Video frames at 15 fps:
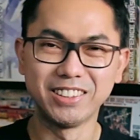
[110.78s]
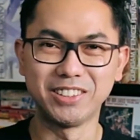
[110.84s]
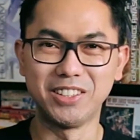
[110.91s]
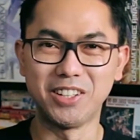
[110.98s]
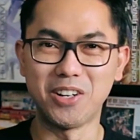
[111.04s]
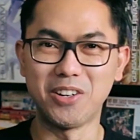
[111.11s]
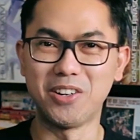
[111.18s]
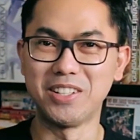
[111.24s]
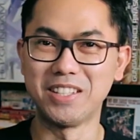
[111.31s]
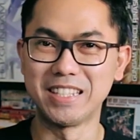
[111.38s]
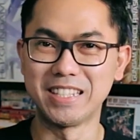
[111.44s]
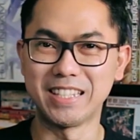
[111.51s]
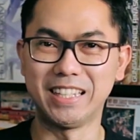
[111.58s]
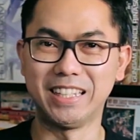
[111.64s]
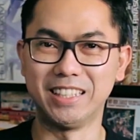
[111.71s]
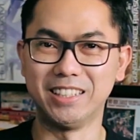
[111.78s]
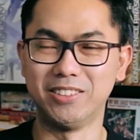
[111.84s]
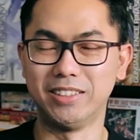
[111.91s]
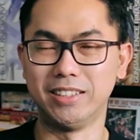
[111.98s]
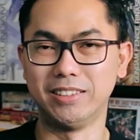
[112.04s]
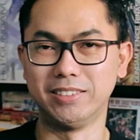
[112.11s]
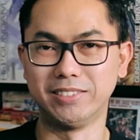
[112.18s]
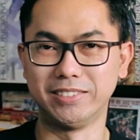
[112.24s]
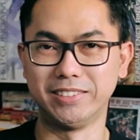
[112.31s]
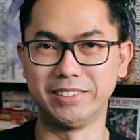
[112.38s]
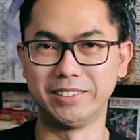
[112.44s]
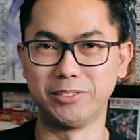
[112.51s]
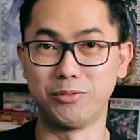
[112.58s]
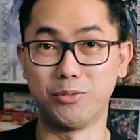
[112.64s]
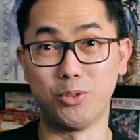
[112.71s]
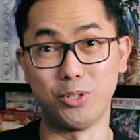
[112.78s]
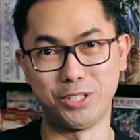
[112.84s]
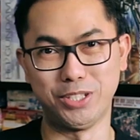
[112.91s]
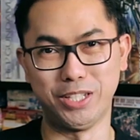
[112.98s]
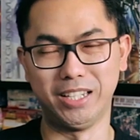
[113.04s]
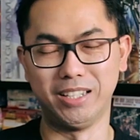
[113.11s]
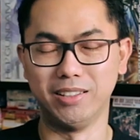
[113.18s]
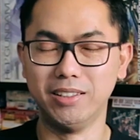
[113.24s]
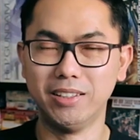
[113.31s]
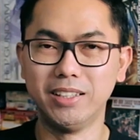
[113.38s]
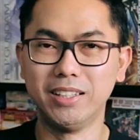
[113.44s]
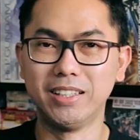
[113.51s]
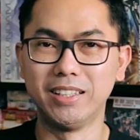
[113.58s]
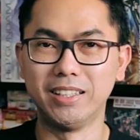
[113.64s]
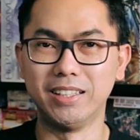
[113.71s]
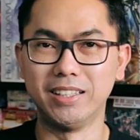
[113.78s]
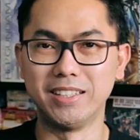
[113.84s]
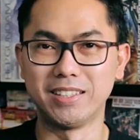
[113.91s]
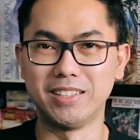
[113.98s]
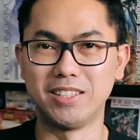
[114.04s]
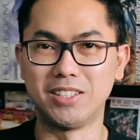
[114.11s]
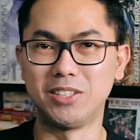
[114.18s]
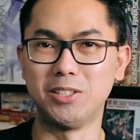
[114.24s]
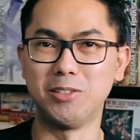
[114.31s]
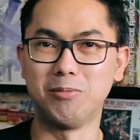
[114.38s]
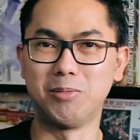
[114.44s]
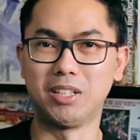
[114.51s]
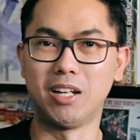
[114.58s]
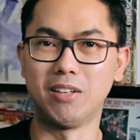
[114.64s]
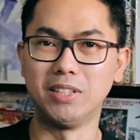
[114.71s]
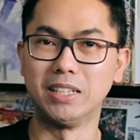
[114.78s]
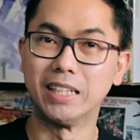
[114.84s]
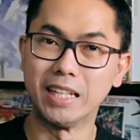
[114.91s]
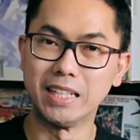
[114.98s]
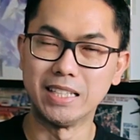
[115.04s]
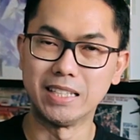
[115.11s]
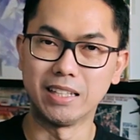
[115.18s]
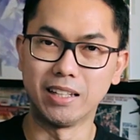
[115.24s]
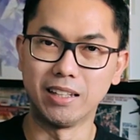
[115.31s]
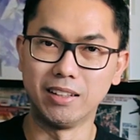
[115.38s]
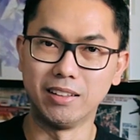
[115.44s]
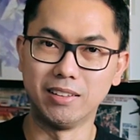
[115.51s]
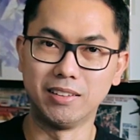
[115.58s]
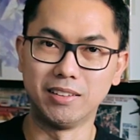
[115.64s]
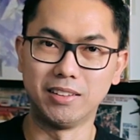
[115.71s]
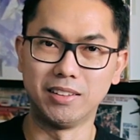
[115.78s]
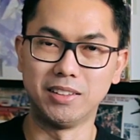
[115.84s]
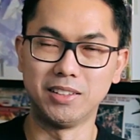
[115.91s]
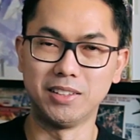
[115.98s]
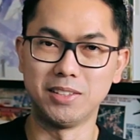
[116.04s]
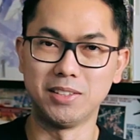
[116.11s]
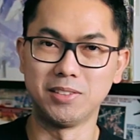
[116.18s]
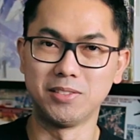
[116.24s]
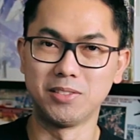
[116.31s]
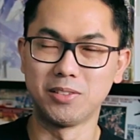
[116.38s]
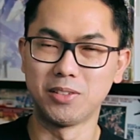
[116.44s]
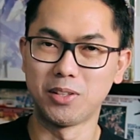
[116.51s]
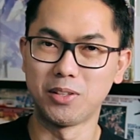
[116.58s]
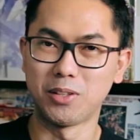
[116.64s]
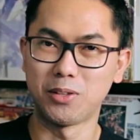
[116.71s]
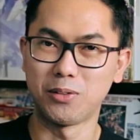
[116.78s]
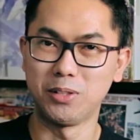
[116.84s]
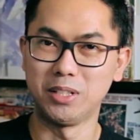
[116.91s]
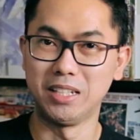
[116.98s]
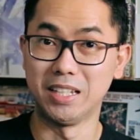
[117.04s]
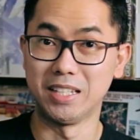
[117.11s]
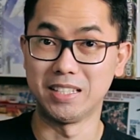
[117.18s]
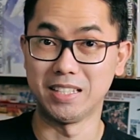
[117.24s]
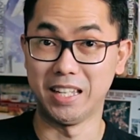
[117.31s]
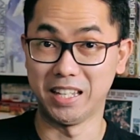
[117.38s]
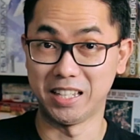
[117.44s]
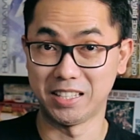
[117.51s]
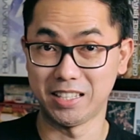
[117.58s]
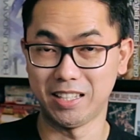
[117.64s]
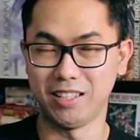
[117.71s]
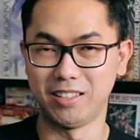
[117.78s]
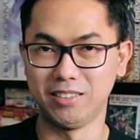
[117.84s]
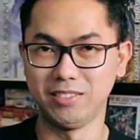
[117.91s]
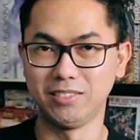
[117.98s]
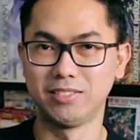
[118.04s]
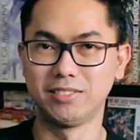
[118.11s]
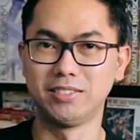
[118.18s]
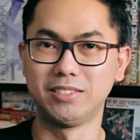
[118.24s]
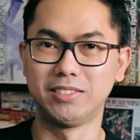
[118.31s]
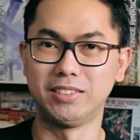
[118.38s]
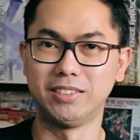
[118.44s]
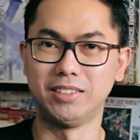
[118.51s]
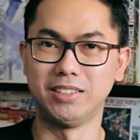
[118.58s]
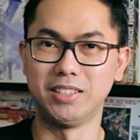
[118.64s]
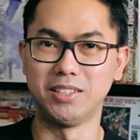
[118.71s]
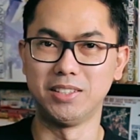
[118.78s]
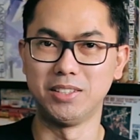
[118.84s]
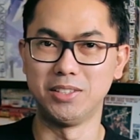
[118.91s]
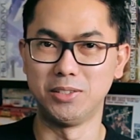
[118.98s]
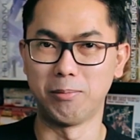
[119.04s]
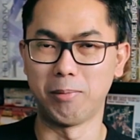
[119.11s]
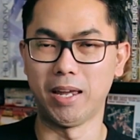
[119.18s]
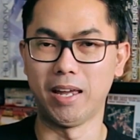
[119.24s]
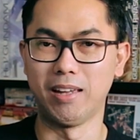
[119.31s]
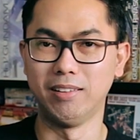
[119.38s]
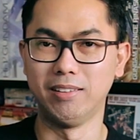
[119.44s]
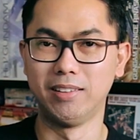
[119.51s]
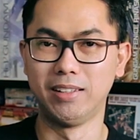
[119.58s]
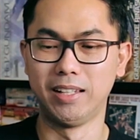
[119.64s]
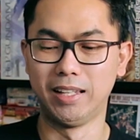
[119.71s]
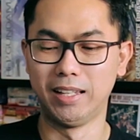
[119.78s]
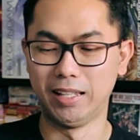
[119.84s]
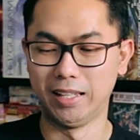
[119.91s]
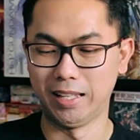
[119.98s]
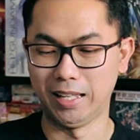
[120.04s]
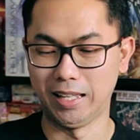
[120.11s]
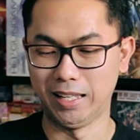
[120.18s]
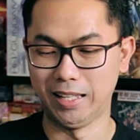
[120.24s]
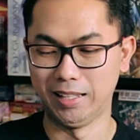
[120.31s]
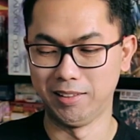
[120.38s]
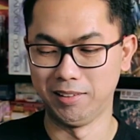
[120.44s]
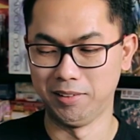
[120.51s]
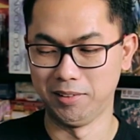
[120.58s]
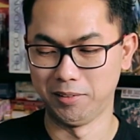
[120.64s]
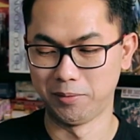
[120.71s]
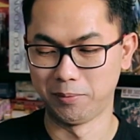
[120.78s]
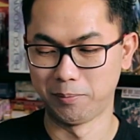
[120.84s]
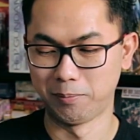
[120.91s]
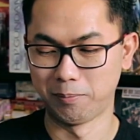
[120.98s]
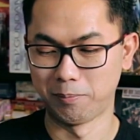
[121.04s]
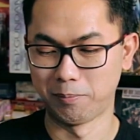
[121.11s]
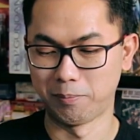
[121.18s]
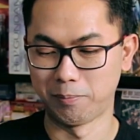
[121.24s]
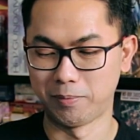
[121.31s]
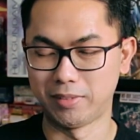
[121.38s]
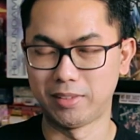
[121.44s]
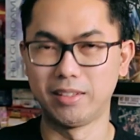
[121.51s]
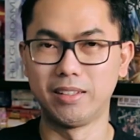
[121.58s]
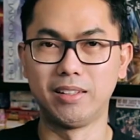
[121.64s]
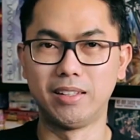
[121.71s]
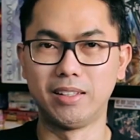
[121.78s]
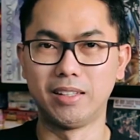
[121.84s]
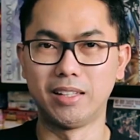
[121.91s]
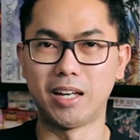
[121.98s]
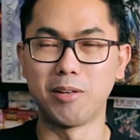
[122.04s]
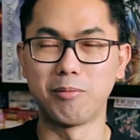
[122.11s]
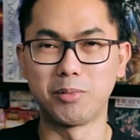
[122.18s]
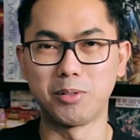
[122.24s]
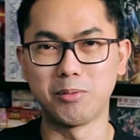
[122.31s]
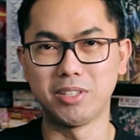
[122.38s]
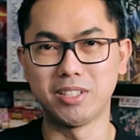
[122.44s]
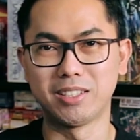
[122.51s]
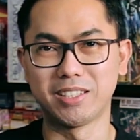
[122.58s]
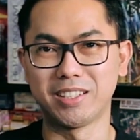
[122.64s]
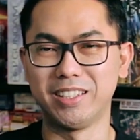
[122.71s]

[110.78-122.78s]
go on sale, well, like for sale. It's the Shin Megami Tensei 3DS XL in Japan, and I pretty much